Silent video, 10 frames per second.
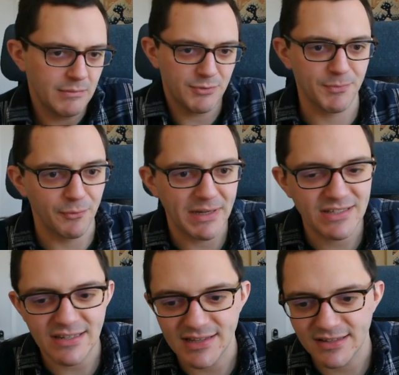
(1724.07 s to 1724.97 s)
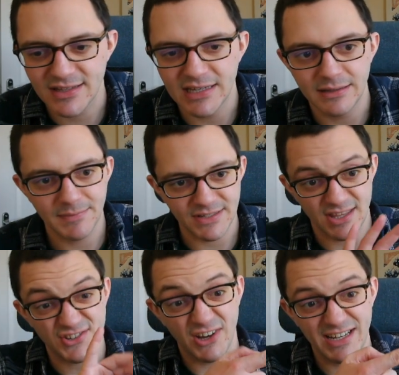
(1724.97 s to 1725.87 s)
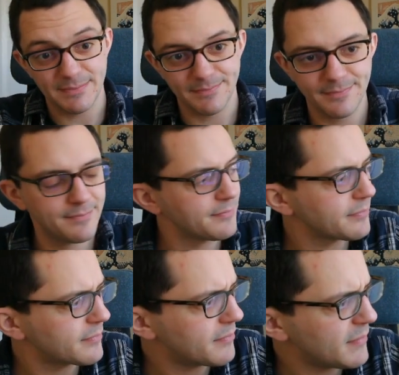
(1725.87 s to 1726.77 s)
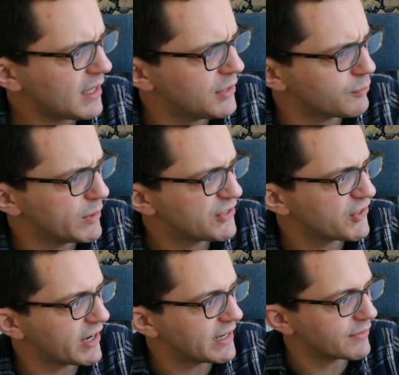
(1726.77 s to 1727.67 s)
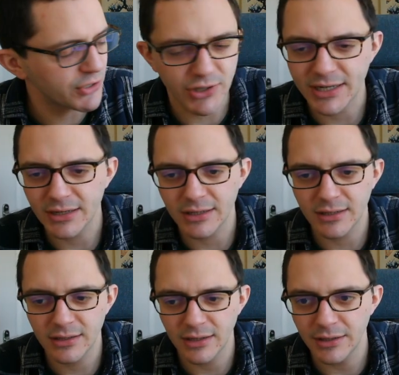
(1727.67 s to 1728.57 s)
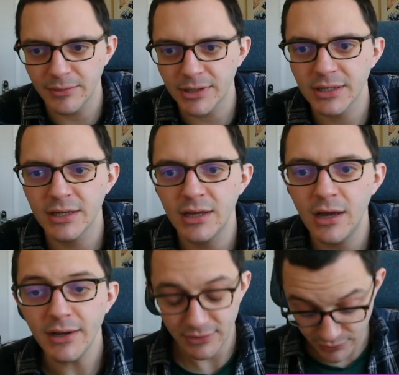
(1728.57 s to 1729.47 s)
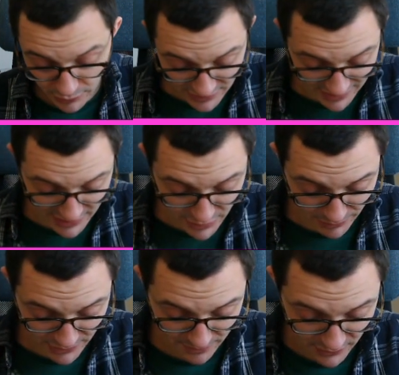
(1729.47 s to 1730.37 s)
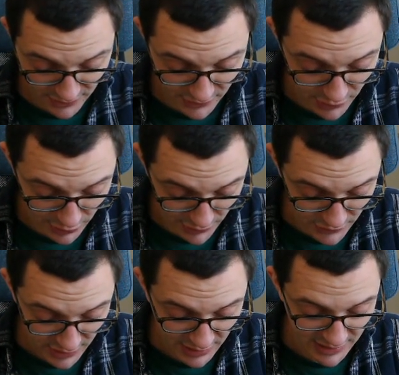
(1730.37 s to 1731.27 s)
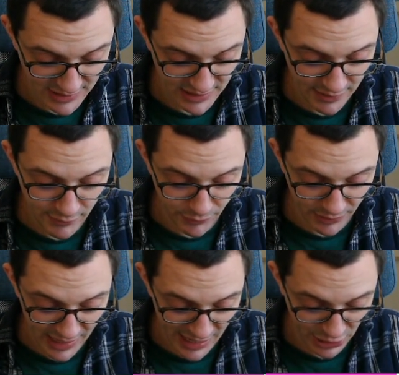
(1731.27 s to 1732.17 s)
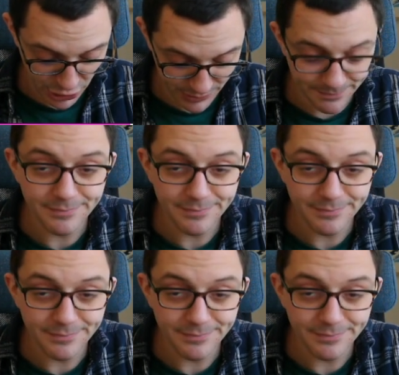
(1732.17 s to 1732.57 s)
Doesn't make sense, that's the side. Which side of the triangle are you on? Okay, so exactly 2 points. So this is good news. It says if you've got an edge,